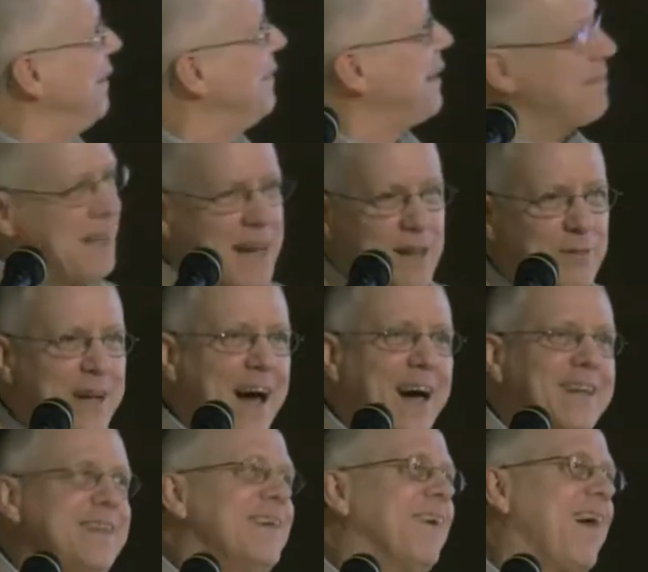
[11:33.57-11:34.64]
that's kind of an
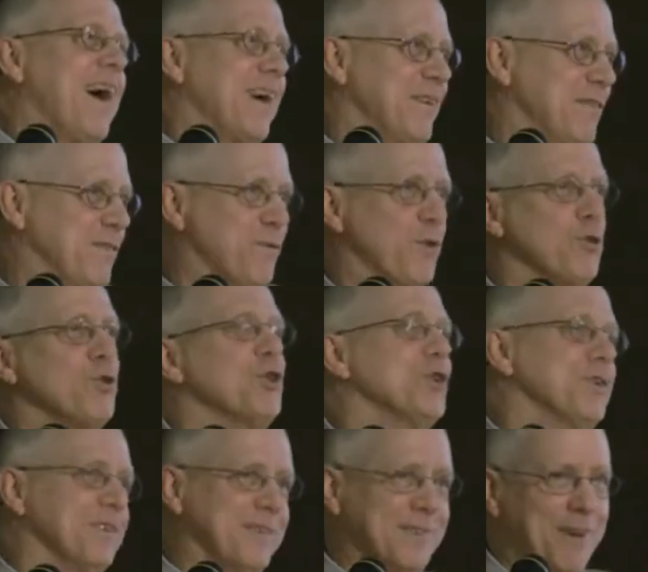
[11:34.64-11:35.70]
idealized
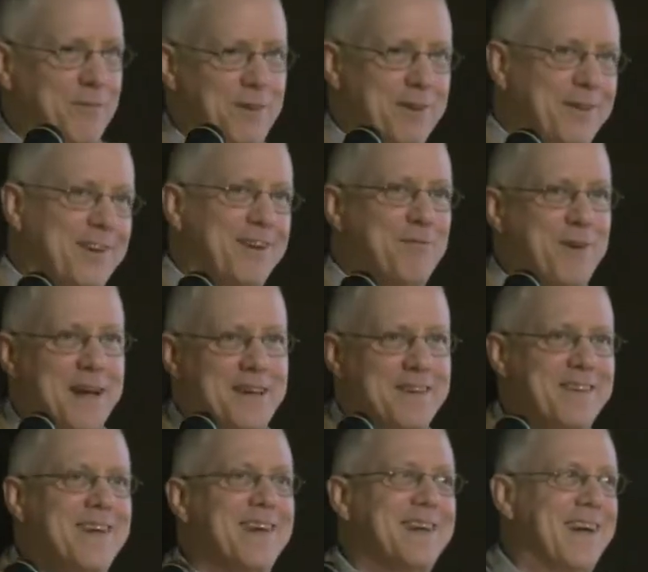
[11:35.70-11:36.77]
version of the
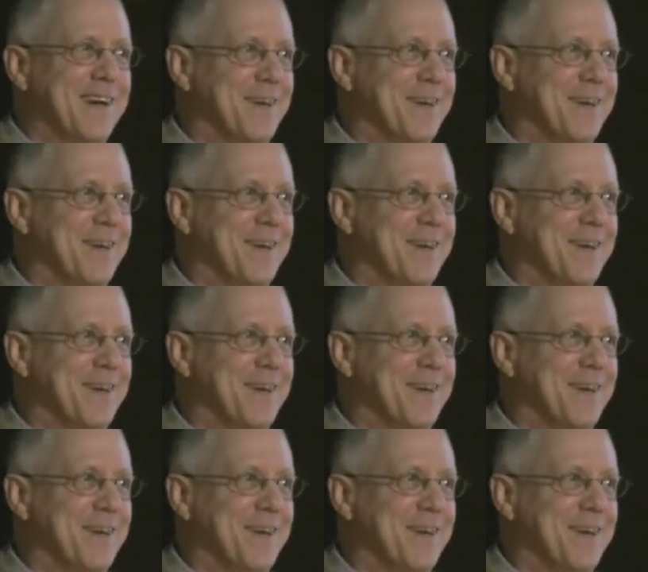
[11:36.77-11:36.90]
event that, uh,